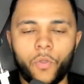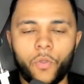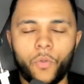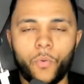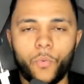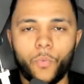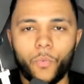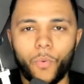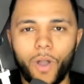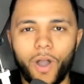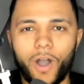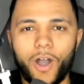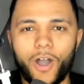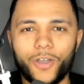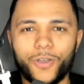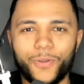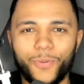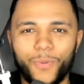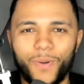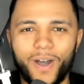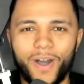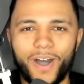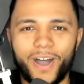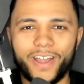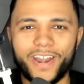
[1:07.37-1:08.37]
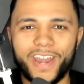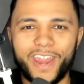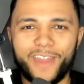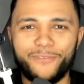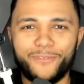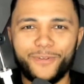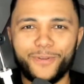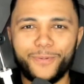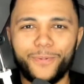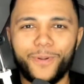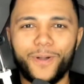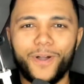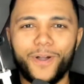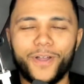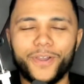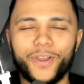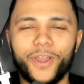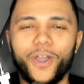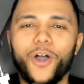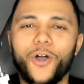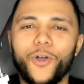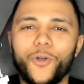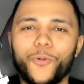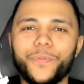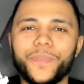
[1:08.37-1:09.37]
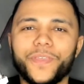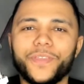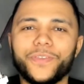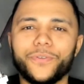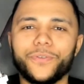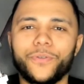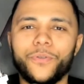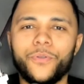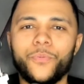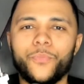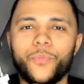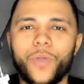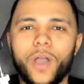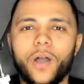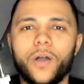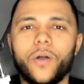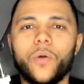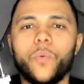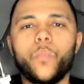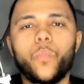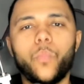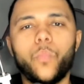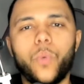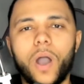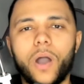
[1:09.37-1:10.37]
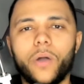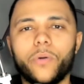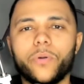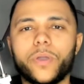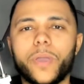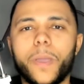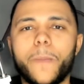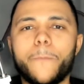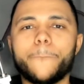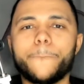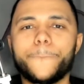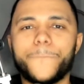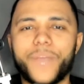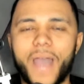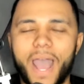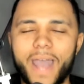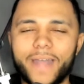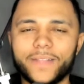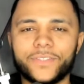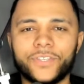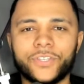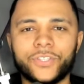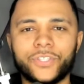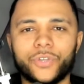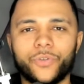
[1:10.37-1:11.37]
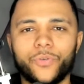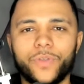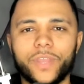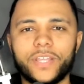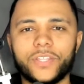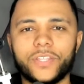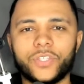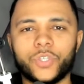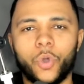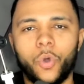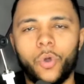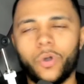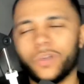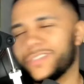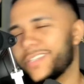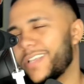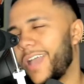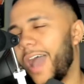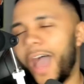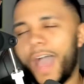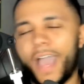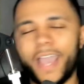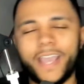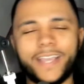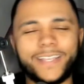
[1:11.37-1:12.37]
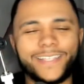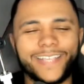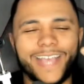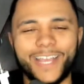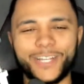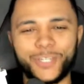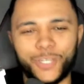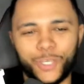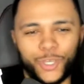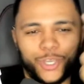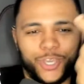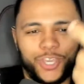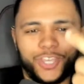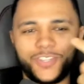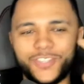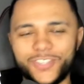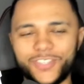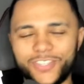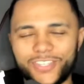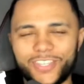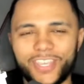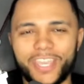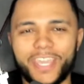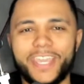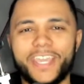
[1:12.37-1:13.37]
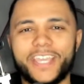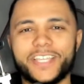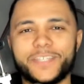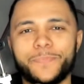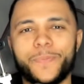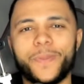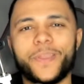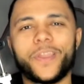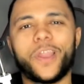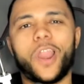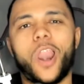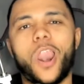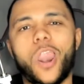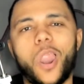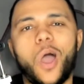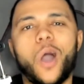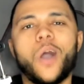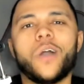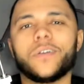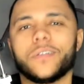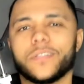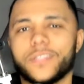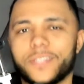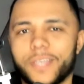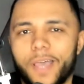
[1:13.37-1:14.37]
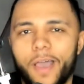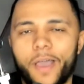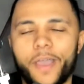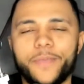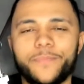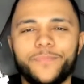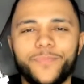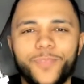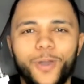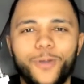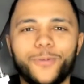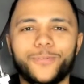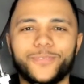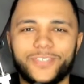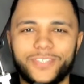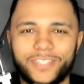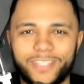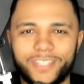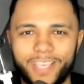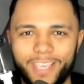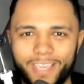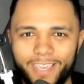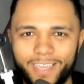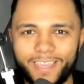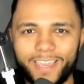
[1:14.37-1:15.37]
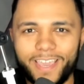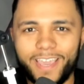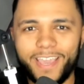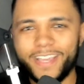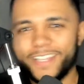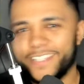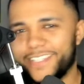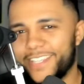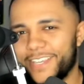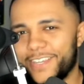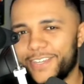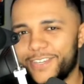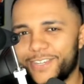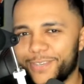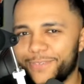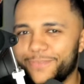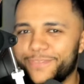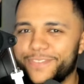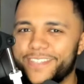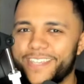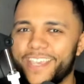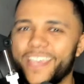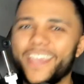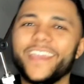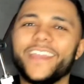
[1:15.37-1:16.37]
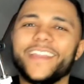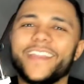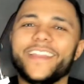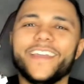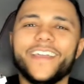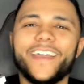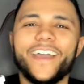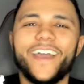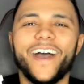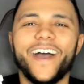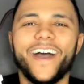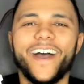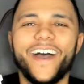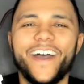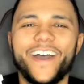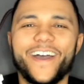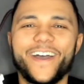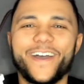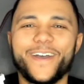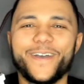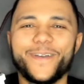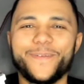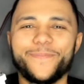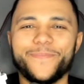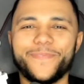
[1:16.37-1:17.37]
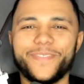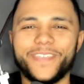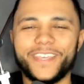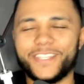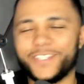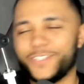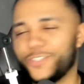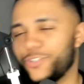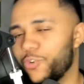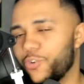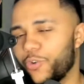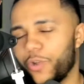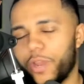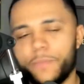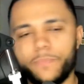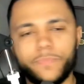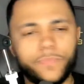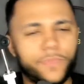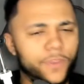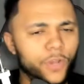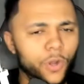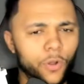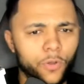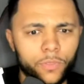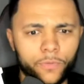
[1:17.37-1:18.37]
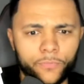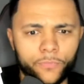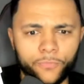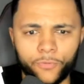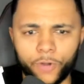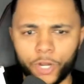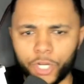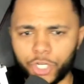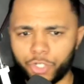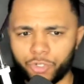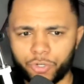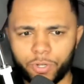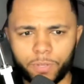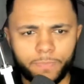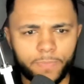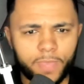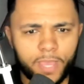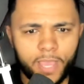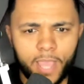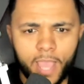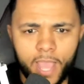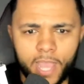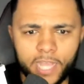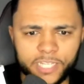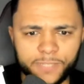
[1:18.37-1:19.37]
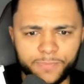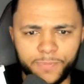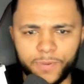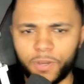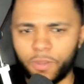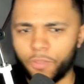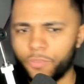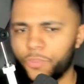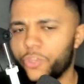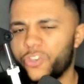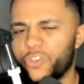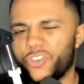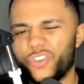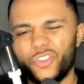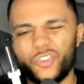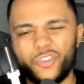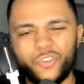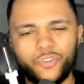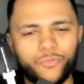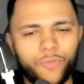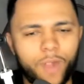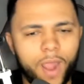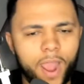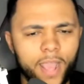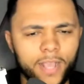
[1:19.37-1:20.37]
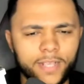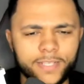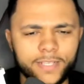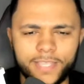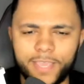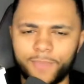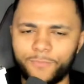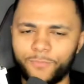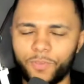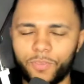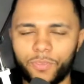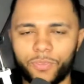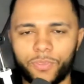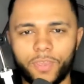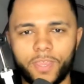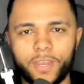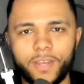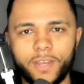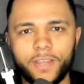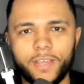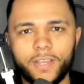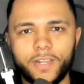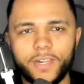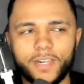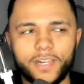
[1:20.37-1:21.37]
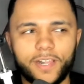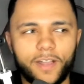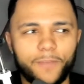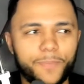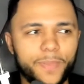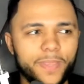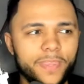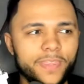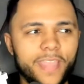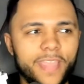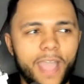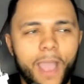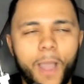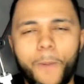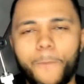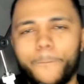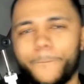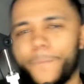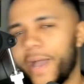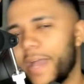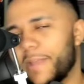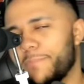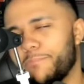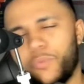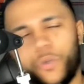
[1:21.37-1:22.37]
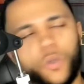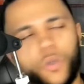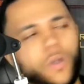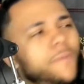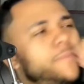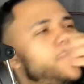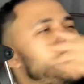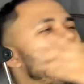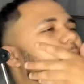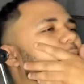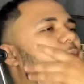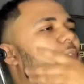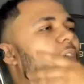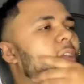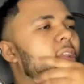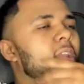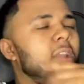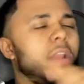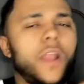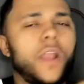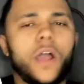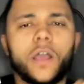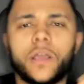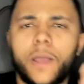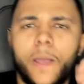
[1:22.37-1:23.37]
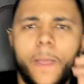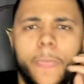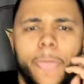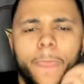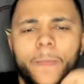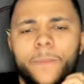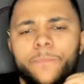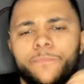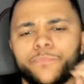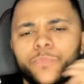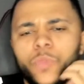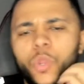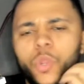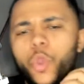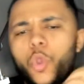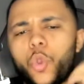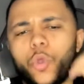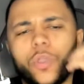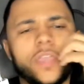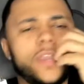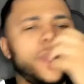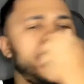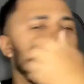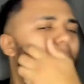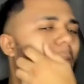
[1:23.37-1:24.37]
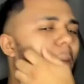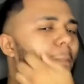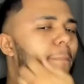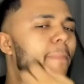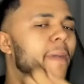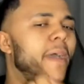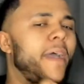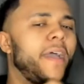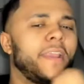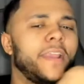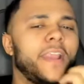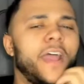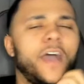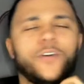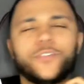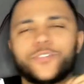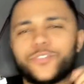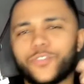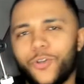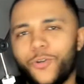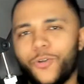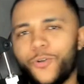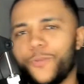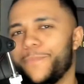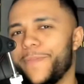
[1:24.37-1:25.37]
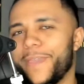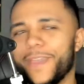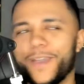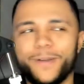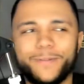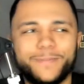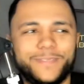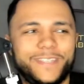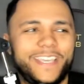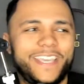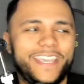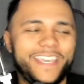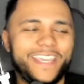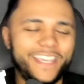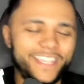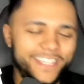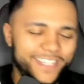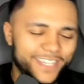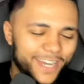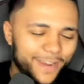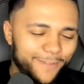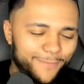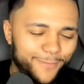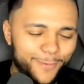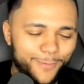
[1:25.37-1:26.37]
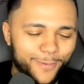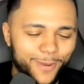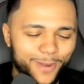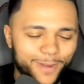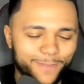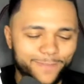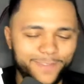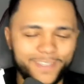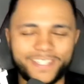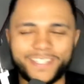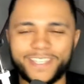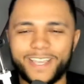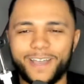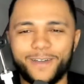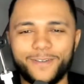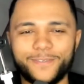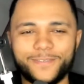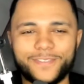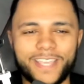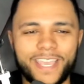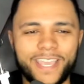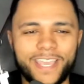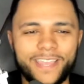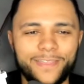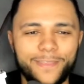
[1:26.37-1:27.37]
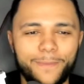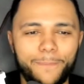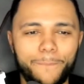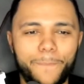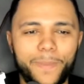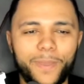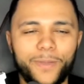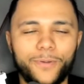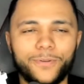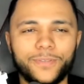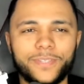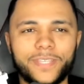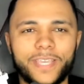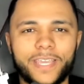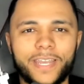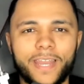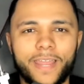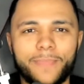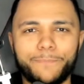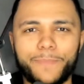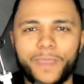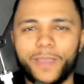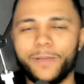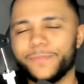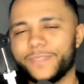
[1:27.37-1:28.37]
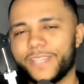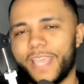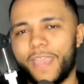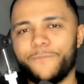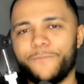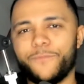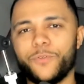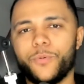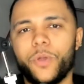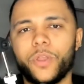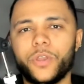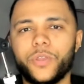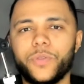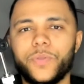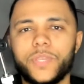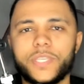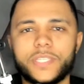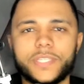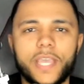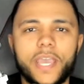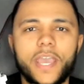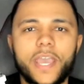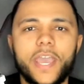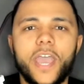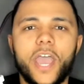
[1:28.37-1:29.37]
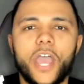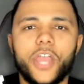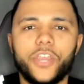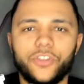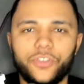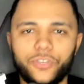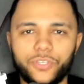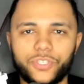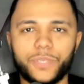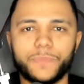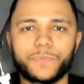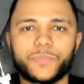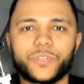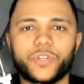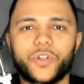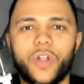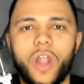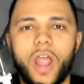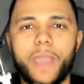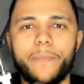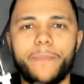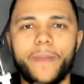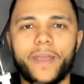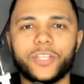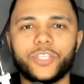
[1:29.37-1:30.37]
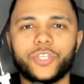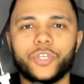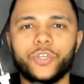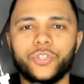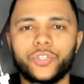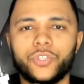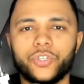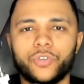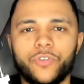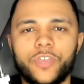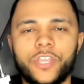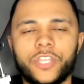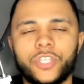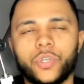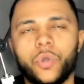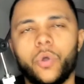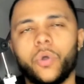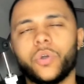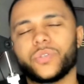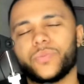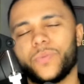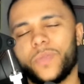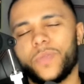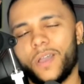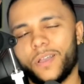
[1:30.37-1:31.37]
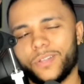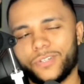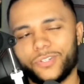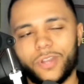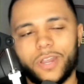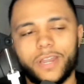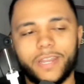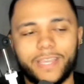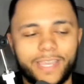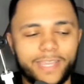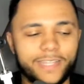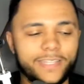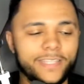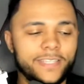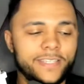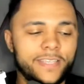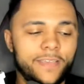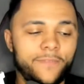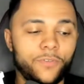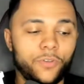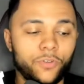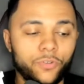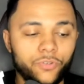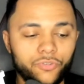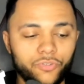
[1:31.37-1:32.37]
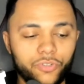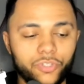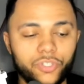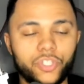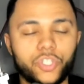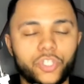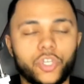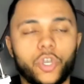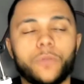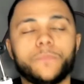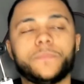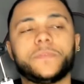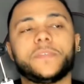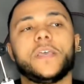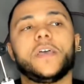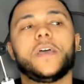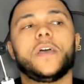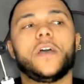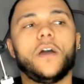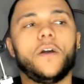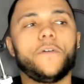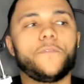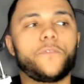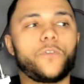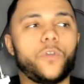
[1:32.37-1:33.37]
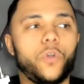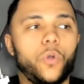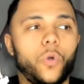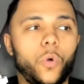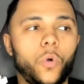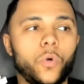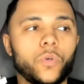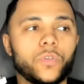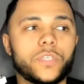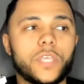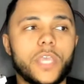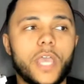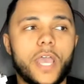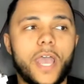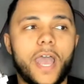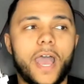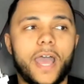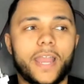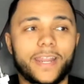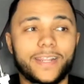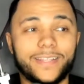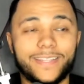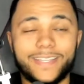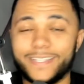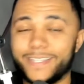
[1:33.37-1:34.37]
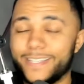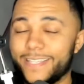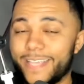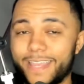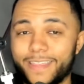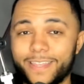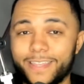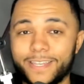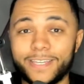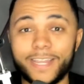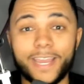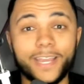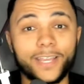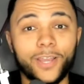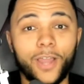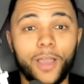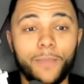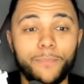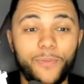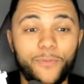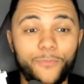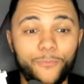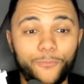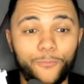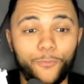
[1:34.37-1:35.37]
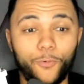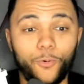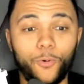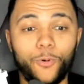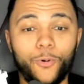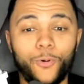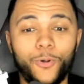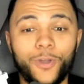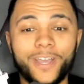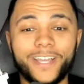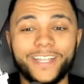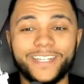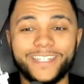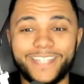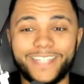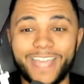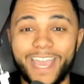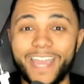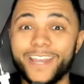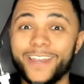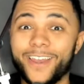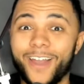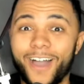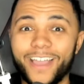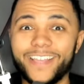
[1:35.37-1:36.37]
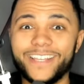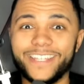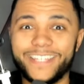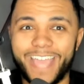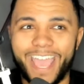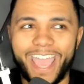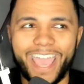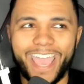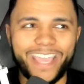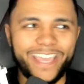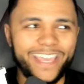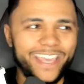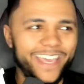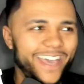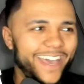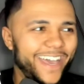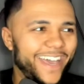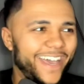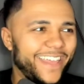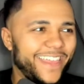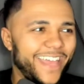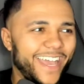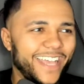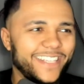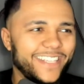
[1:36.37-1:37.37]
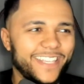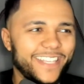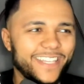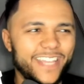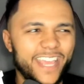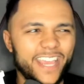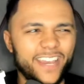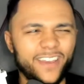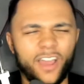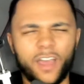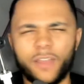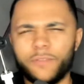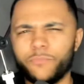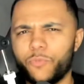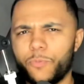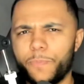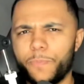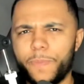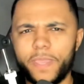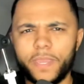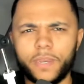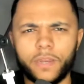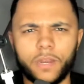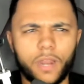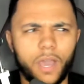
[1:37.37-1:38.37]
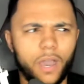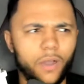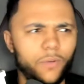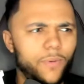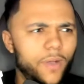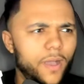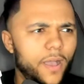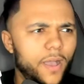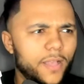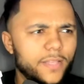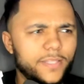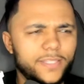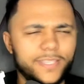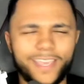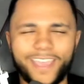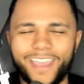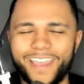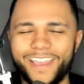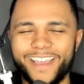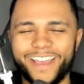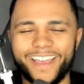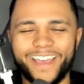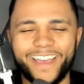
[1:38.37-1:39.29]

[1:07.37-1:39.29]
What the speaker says: Wagwan, everyone. I hope you're doing well and welcome back to Tereak Talks, guys. As you can see, it's been a long time no see since you've seen this trim, the fresh trim. The hat's been on, the do-rags, everything. I've been down bad, but I'm feeling like I'm looking a bit better now. So big up to each and every one of yourselves in the building, and big up to everyone who is a new subscriber to Tereak Talks. We are trying to get to 700 subs, of course, and I did set the deadline before deadline day. That's the deadline. I'm repeating a lot of words here.